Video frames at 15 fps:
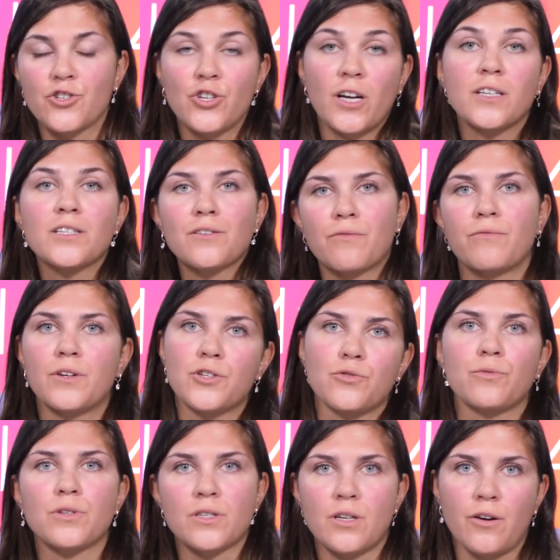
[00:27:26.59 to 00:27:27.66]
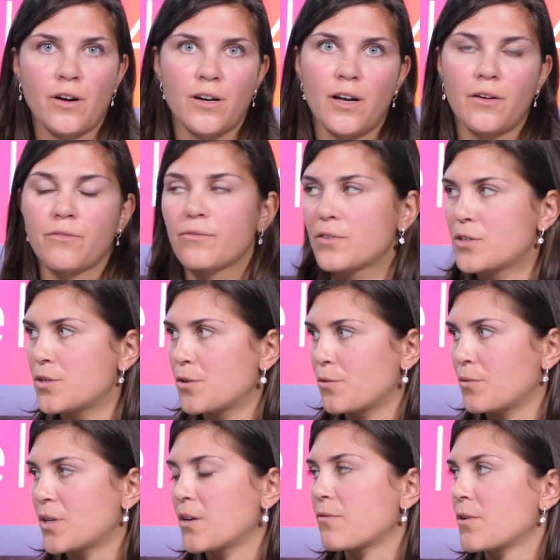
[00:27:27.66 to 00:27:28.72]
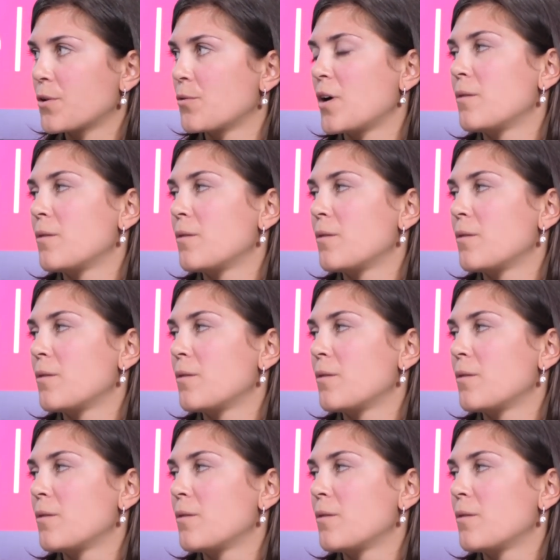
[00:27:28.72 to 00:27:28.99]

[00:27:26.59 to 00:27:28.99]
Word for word: just the visuals are enough to give you